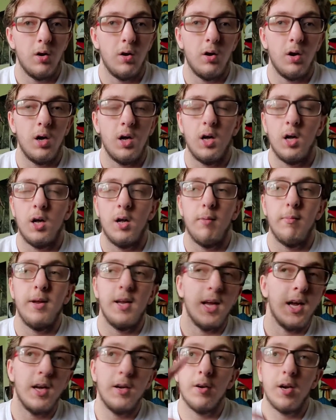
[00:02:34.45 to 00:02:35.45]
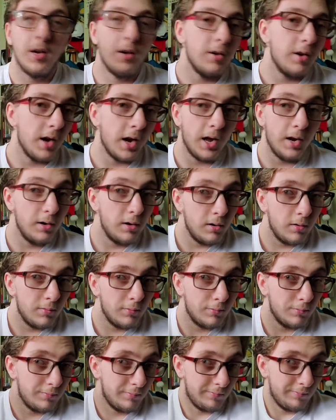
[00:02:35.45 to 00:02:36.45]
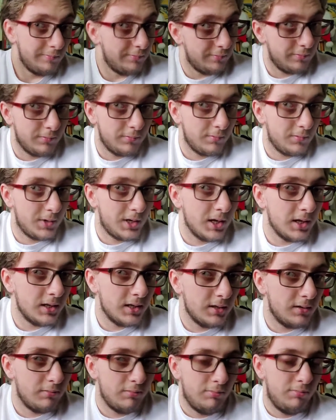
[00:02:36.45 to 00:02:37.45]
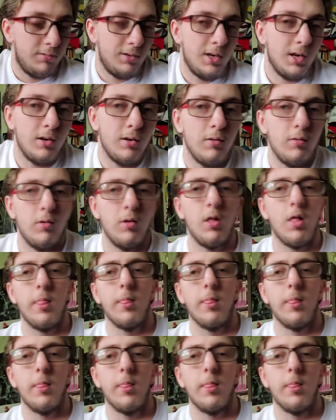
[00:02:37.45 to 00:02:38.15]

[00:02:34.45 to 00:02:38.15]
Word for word: Uh, I may hire an editor, I don't know, because, I don't know.